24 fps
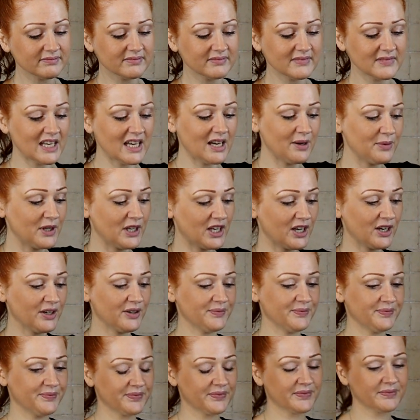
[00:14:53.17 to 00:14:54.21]
There we go.
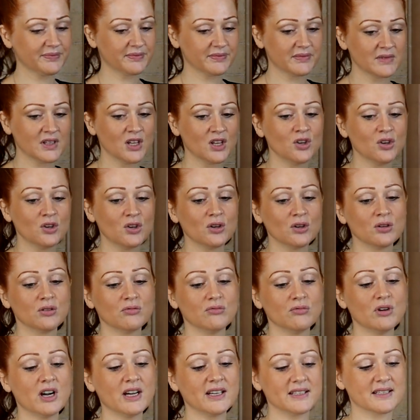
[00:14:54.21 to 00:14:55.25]

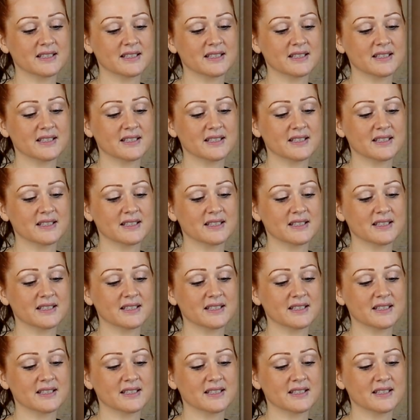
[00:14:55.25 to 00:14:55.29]
Right,